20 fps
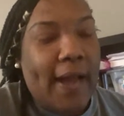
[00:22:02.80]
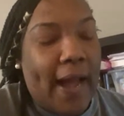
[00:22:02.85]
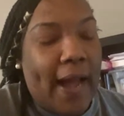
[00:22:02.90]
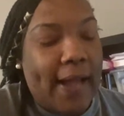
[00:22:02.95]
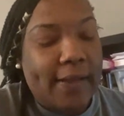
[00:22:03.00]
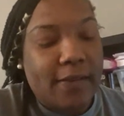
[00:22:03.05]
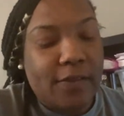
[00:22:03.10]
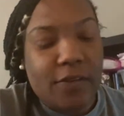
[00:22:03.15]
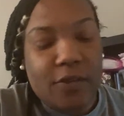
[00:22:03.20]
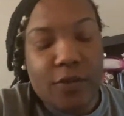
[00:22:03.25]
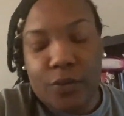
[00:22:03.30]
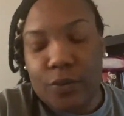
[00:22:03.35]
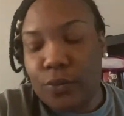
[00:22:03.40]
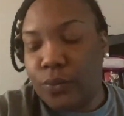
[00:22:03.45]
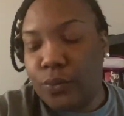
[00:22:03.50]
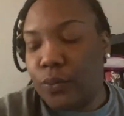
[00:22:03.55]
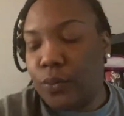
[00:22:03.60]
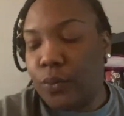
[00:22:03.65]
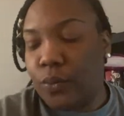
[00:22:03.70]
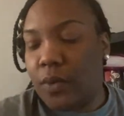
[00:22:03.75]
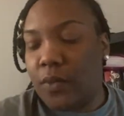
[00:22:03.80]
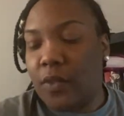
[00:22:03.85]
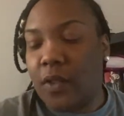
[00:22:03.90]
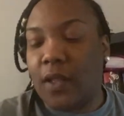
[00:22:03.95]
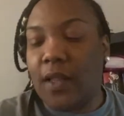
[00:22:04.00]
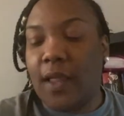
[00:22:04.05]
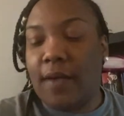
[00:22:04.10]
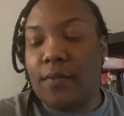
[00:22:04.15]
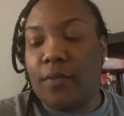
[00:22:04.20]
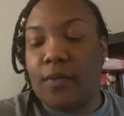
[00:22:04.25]
gotten to the
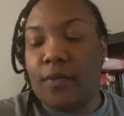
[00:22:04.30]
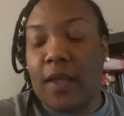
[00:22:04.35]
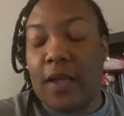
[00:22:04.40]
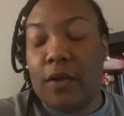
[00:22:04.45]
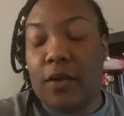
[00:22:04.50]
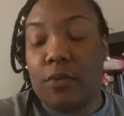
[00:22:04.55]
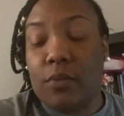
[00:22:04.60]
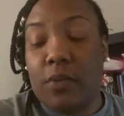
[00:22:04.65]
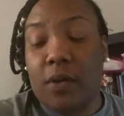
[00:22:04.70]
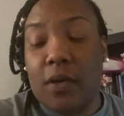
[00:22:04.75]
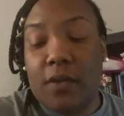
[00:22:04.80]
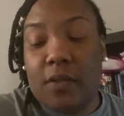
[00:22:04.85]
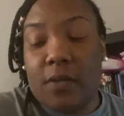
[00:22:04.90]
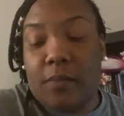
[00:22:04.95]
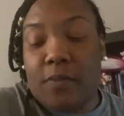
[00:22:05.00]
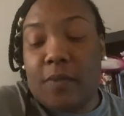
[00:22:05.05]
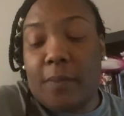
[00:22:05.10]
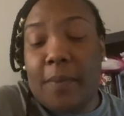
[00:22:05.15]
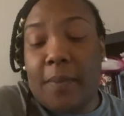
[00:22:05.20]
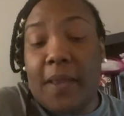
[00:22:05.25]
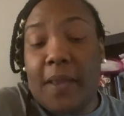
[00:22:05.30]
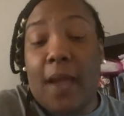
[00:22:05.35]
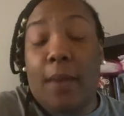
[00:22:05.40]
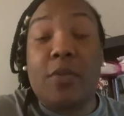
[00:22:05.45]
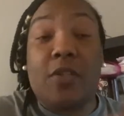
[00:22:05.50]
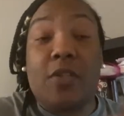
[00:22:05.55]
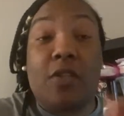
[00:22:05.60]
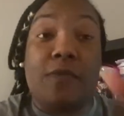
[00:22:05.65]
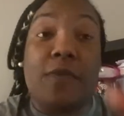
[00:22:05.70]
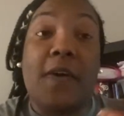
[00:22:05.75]
level that you need them to be at,
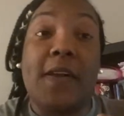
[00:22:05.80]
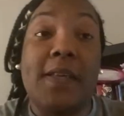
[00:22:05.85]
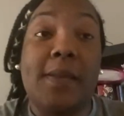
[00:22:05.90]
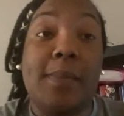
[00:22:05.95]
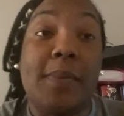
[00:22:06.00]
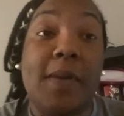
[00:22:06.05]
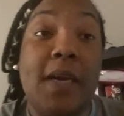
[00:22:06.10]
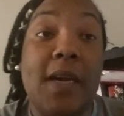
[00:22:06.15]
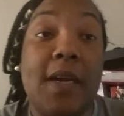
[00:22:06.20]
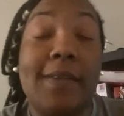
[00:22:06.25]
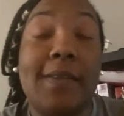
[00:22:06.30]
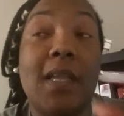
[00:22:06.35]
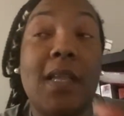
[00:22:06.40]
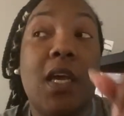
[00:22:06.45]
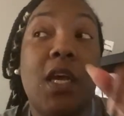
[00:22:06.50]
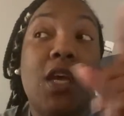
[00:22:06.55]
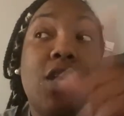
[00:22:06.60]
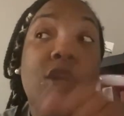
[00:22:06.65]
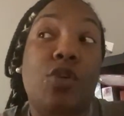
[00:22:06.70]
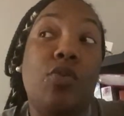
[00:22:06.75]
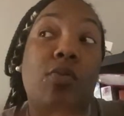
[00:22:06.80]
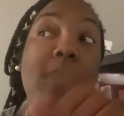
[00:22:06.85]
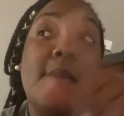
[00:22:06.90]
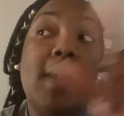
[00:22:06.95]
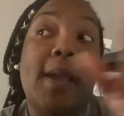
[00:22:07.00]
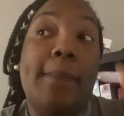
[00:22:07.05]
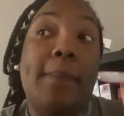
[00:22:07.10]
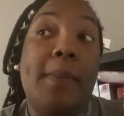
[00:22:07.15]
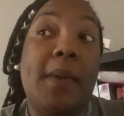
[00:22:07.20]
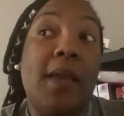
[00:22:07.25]
which is funny because you
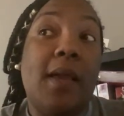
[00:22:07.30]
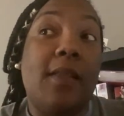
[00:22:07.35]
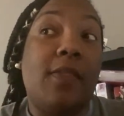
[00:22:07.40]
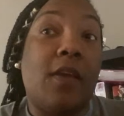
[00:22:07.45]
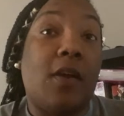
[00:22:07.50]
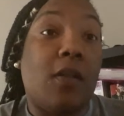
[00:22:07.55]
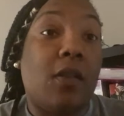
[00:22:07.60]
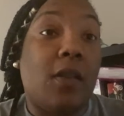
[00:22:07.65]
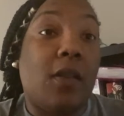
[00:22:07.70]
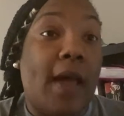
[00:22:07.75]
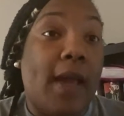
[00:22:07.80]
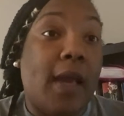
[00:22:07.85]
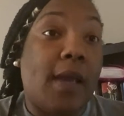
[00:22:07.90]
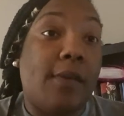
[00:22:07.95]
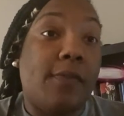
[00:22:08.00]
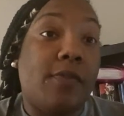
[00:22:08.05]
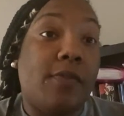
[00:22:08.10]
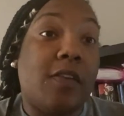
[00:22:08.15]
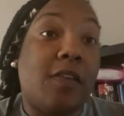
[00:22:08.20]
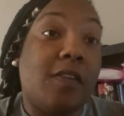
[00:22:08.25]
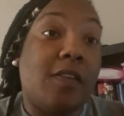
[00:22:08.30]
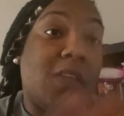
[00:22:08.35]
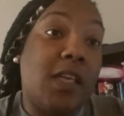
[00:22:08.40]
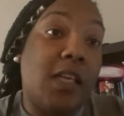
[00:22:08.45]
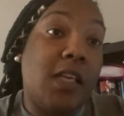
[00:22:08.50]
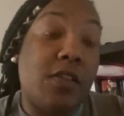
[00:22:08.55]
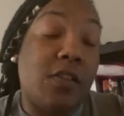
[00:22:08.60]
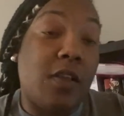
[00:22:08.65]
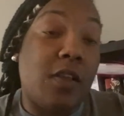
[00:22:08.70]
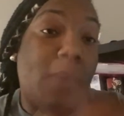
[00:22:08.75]
may be in their life to
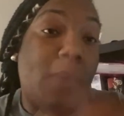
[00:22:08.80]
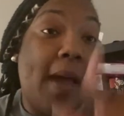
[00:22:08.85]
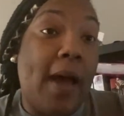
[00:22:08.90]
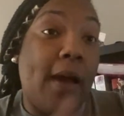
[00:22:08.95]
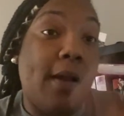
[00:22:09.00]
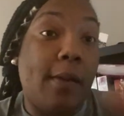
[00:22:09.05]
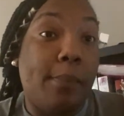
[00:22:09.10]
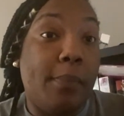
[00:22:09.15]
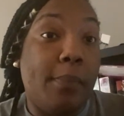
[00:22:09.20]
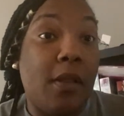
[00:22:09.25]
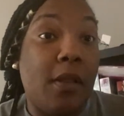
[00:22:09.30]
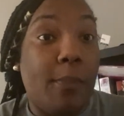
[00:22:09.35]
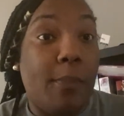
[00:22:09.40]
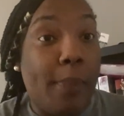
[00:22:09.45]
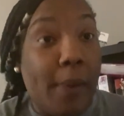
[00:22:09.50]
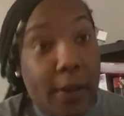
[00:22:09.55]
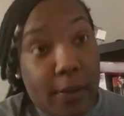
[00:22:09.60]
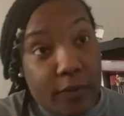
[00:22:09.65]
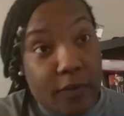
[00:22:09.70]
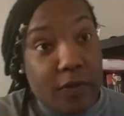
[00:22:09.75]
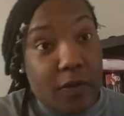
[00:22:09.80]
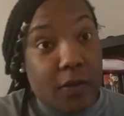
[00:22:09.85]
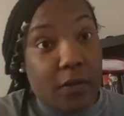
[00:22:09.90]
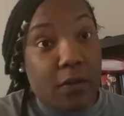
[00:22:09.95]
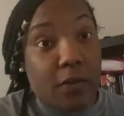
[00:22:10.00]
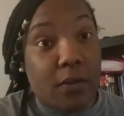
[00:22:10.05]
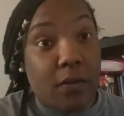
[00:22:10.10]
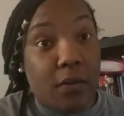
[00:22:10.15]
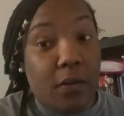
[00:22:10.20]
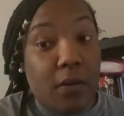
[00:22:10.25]
teach them how to be the person.
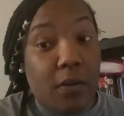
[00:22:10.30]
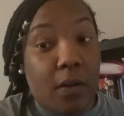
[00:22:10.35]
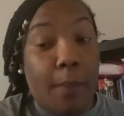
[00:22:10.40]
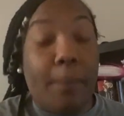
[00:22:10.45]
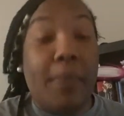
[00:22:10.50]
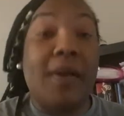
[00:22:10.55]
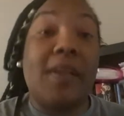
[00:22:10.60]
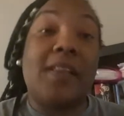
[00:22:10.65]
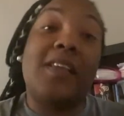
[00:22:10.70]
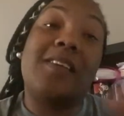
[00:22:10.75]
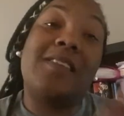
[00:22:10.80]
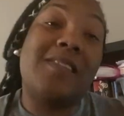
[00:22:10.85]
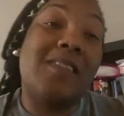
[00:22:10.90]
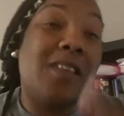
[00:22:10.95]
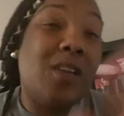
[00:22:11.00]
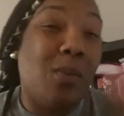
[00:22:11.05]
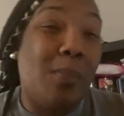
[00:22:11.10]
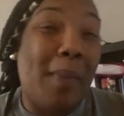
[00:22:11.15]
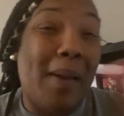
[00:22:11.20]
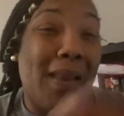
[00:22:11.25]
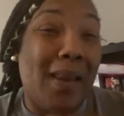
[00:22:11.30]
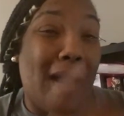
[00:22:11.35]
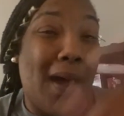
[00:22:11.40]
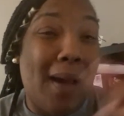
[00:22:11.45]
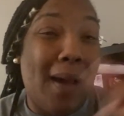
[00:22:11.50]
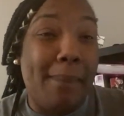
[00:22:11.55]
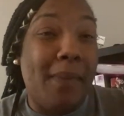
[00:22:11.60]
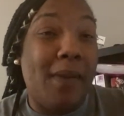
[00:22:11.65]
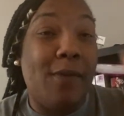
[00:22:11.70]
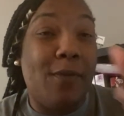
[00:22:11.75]
But it still may
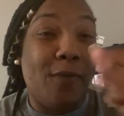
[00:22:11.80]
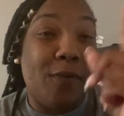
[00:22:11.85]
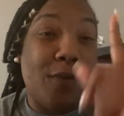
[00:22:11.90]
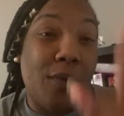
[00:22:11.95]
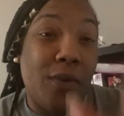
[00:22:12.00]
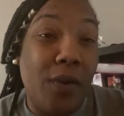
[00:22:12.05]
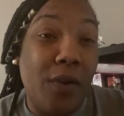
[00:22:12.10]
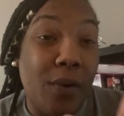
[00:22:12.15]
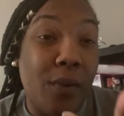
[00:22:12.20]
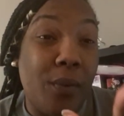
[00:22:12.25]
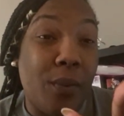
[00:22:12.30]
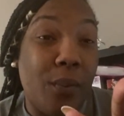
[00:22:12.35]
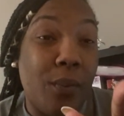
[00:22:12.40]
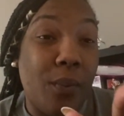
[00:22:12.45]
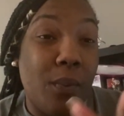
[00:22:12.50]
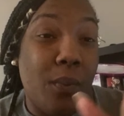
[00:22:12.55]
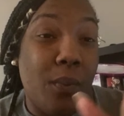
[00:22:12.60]
not be for you.